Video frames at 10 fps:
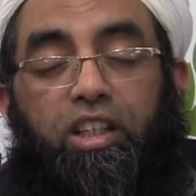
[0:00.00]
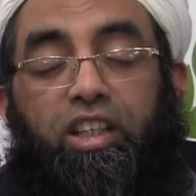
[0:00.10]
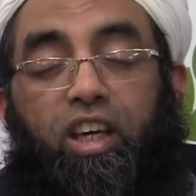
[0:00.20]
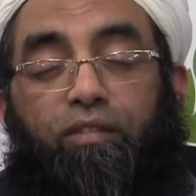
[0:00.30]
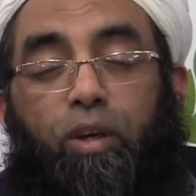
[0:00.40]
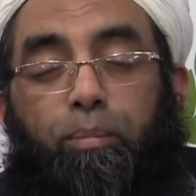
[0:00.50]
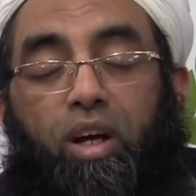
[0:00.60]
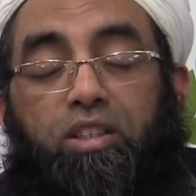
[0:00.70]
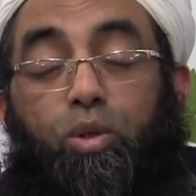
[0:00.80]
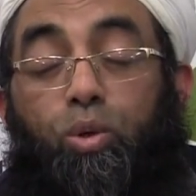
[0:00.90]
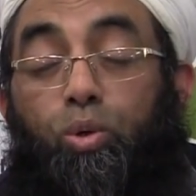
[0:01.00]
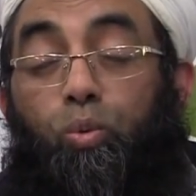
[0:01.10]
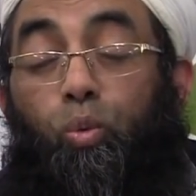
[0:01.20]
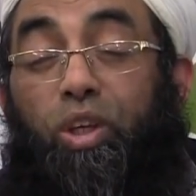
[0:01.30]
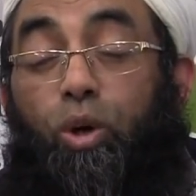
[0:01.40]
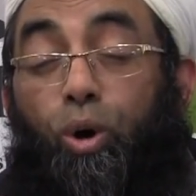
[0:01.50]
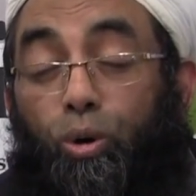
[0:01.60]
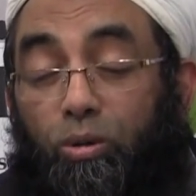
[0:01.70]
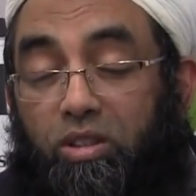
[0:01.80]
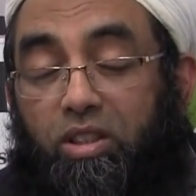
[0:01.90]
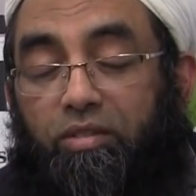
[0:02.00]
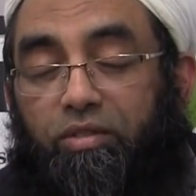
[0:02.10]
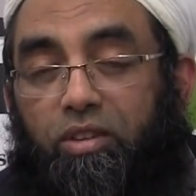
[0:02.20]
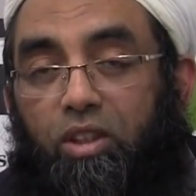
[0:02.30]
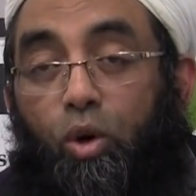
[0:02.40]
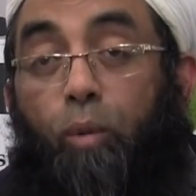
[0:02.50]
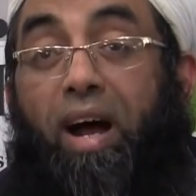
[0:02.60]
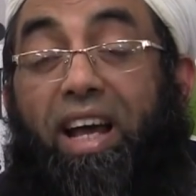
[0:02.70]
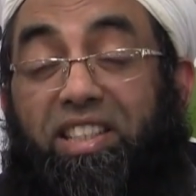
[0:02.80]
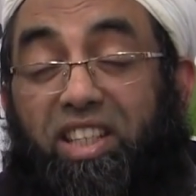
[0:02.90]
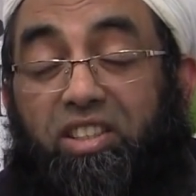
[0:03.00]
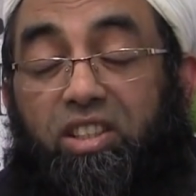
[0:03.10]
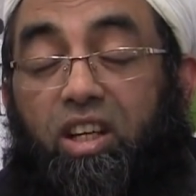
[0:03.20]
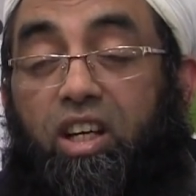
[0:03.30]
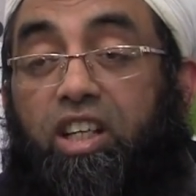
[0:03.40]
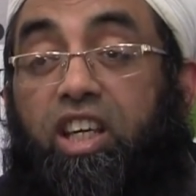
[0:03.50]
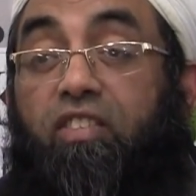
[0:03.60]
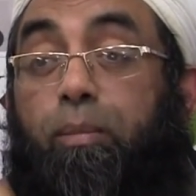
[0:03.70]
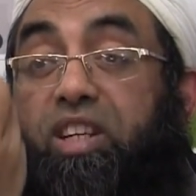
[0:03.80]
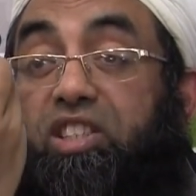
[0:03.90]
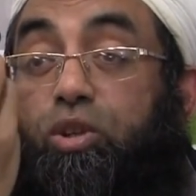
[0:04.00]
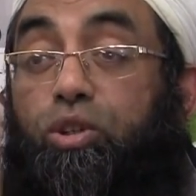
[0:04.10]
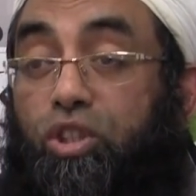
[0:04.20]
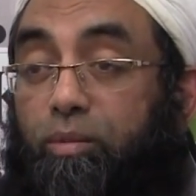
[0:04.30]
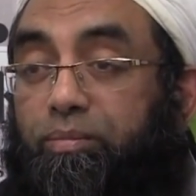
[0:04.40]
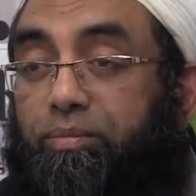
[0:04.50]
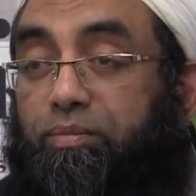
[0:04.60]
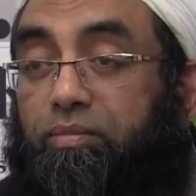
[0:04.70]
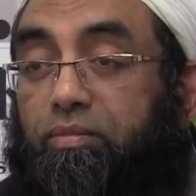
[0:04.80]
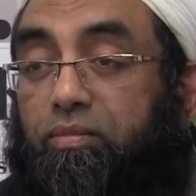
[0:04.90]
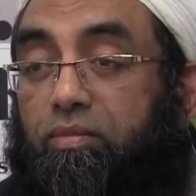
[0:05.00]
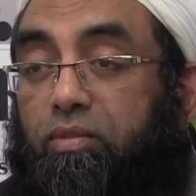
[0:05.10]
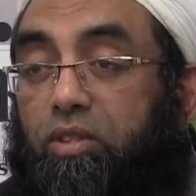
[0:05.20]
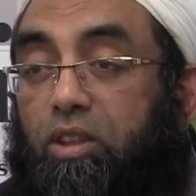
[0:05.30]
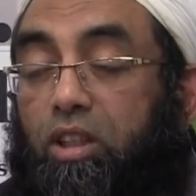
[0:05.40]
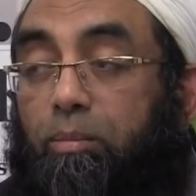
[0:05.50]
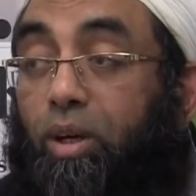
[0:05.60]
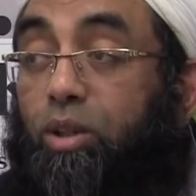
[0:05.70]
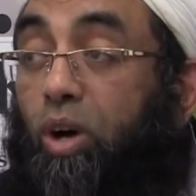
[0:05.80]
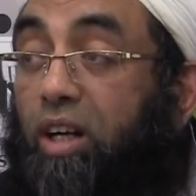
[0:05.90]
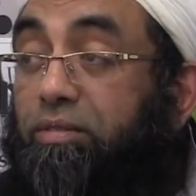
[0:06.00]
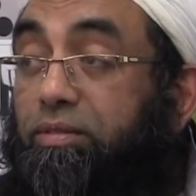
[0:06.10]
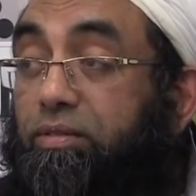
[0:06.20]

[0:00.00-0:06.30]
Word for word: give the person who withholds, who mises, give him destruction. Badwa.